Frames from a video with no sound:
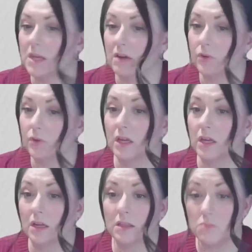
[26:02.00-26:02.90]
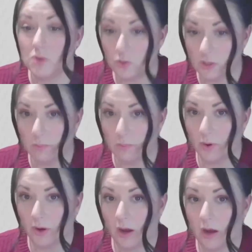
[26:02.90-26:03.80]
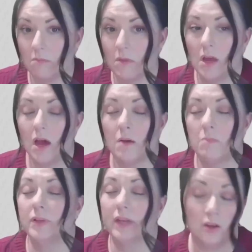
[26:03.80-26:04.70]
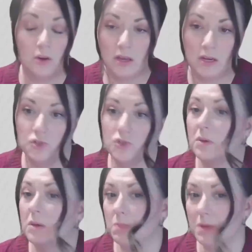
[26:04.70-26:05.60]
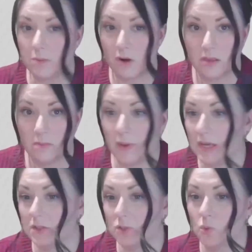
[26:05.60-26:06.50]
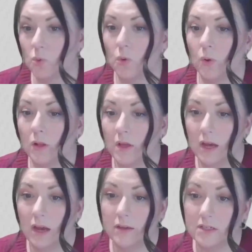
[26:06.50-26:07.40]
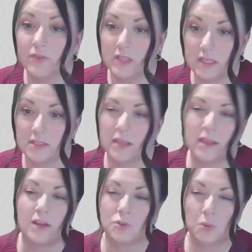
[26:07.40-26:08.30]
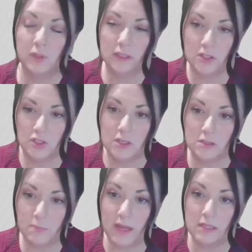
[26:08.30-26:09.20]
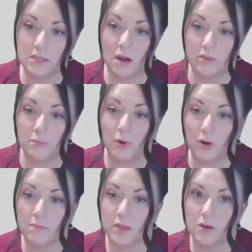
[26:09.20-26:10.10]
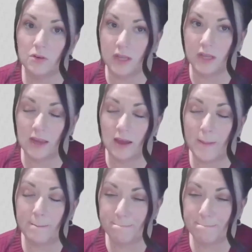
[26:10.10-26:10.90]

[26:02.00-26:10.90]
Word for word: And if you're looking at the music program, um, playing an instrument, being part of the band at school, uh, different things like that. So it really just, just depends on the program that you're looking at.